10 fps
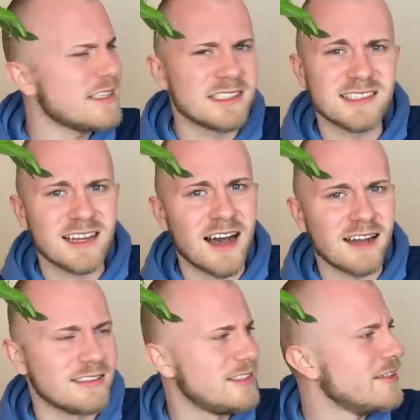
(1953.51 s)
stock
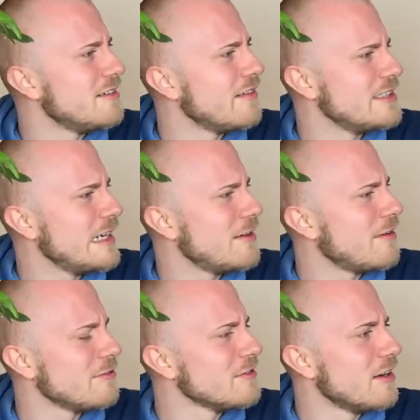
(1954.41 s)
too, every time I've
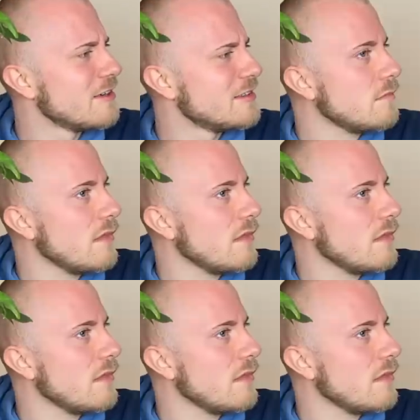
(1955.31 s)
ever looked.